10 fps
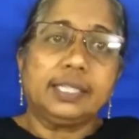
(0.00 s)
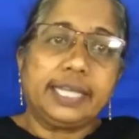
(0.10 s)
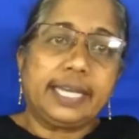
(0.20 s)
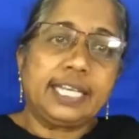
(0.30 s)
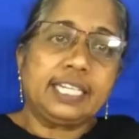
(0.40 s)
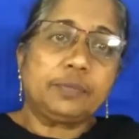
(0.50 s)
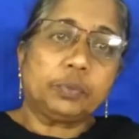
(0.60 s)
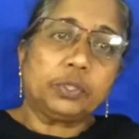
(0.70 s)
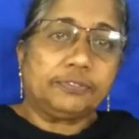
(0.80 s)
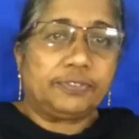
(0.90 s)
they eat
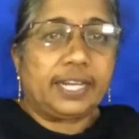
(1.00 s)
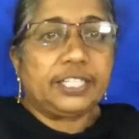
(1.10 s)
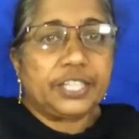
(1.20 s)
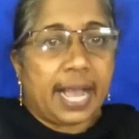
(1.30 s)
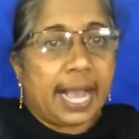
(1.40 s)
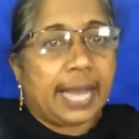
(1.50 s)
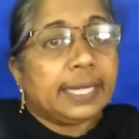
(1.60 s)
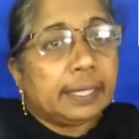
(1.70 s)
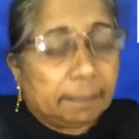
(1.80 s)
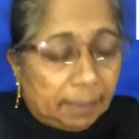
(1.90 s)
both flesh
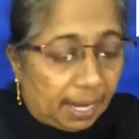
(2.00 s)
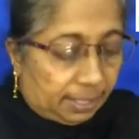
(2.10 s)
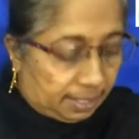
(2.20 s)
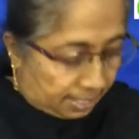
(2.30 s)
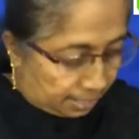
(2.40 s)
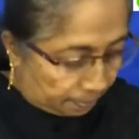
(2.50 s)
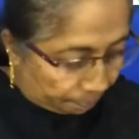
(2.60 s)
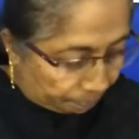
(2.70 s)
and plants.